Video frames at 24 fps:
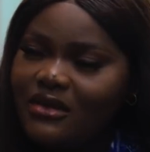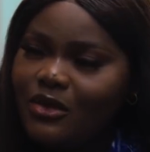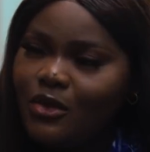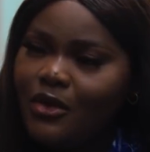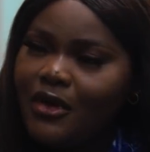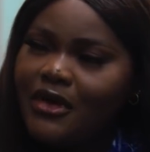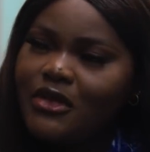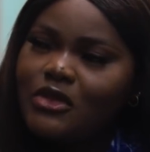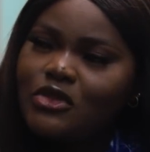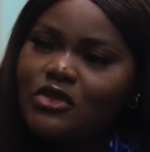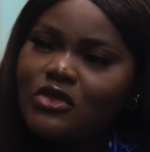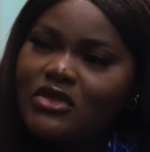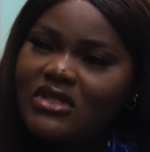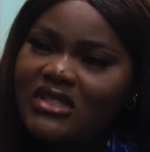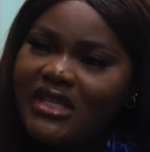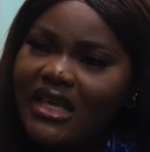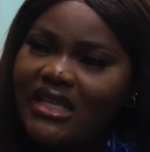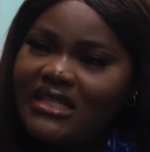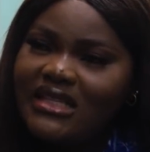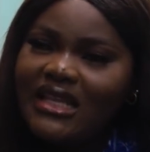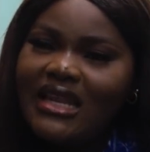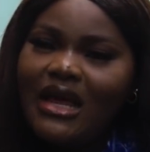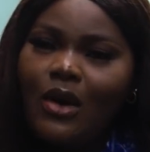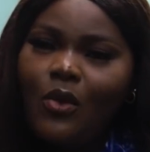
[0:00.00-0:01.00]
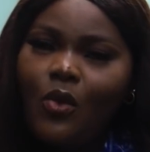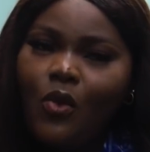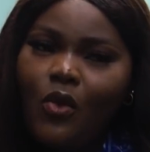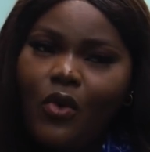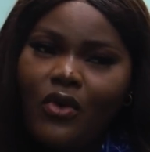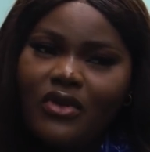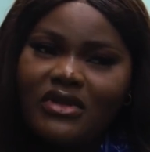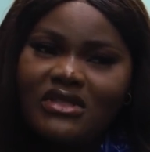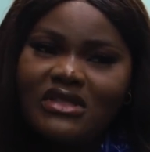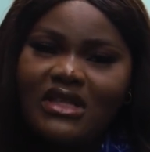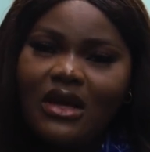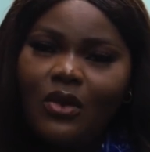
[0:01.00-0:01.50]
going to states that are
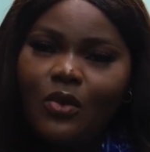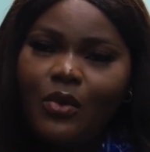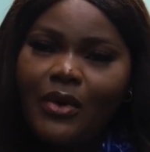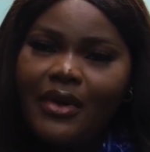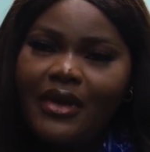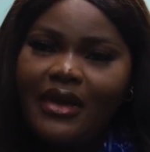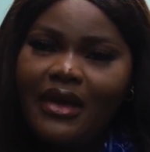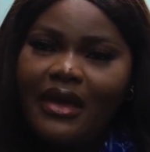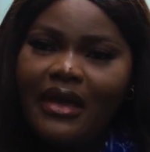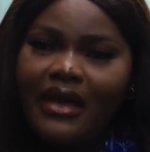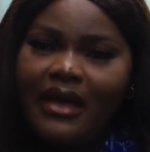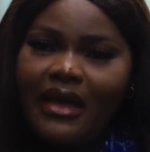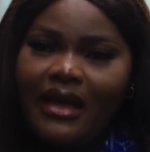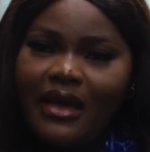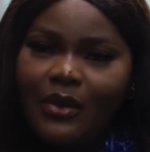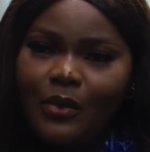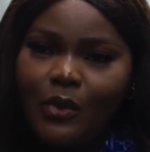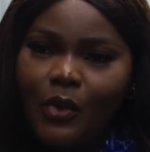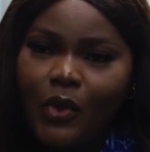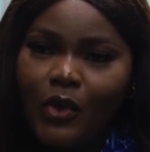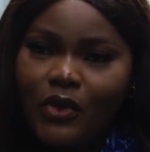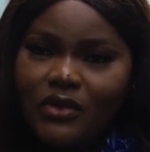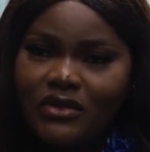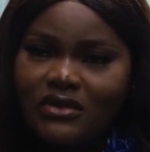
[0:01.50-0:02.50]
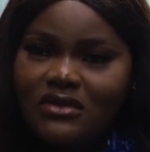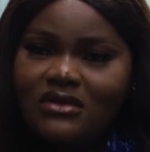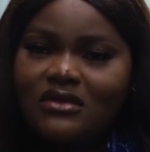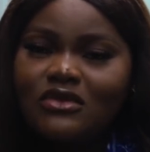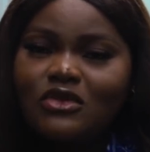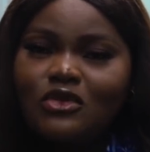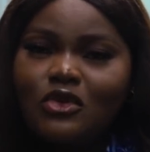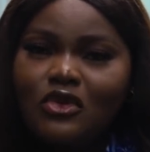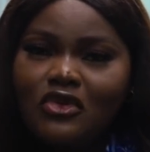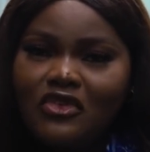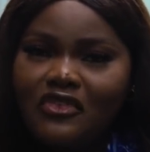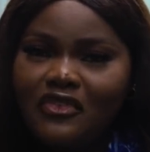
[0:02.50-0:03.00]
worse than where I was
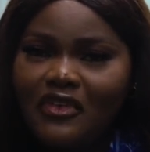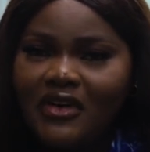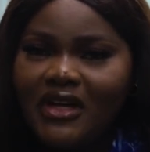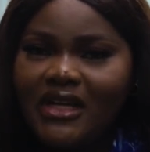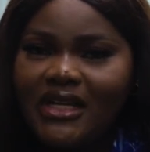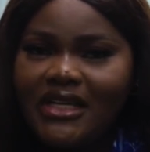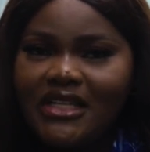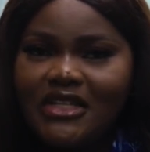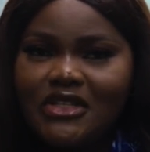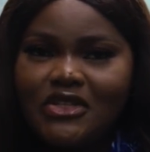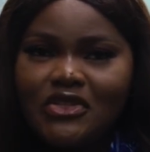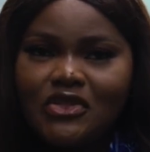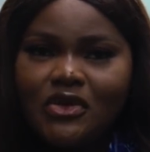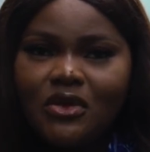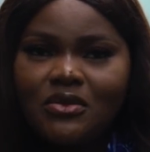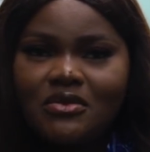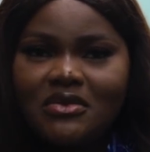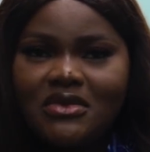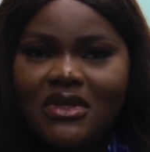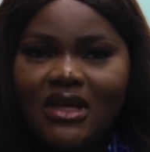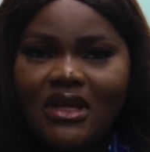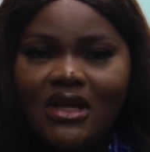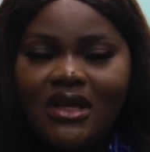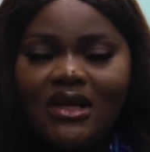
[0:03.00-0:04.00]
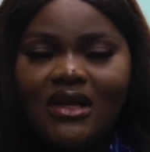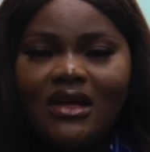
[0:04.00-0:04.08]
to look for cleaning jobs.